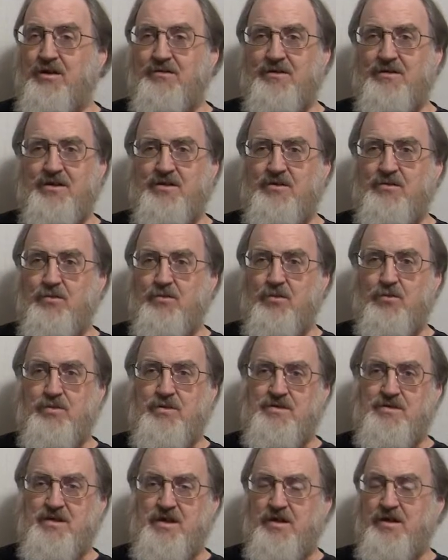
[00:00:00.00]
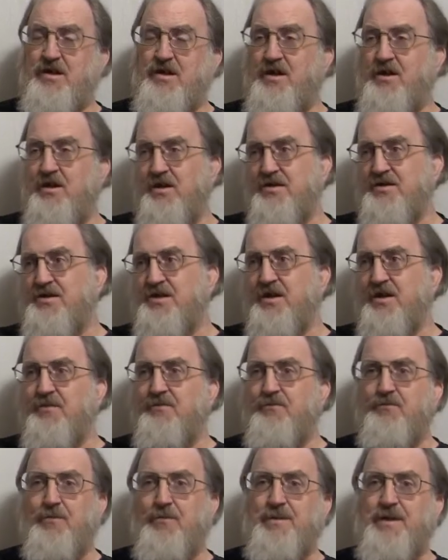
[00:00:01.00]
Like we tell you here at
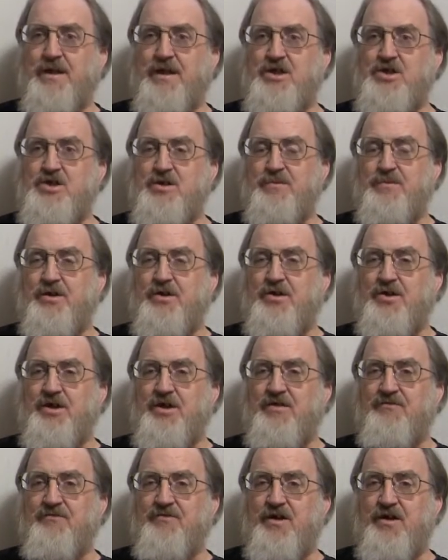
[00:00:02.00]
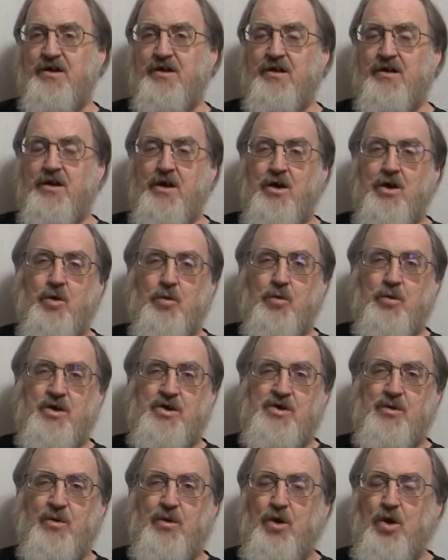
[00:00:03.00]
uh, from the kitchen of McClendon Villa, we
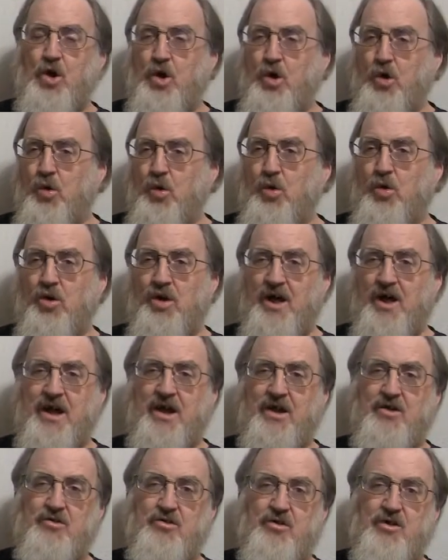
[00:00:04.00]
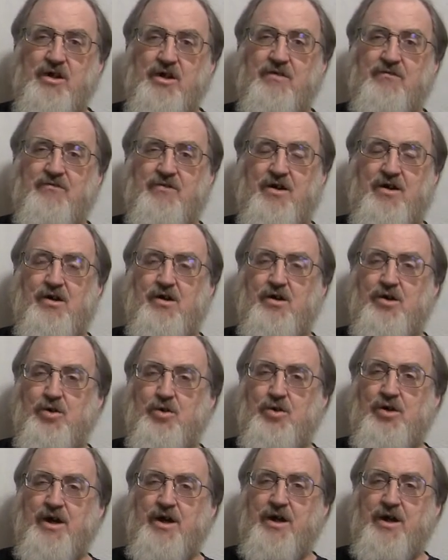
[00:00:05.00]
do a whole lot of cooking, follow a whole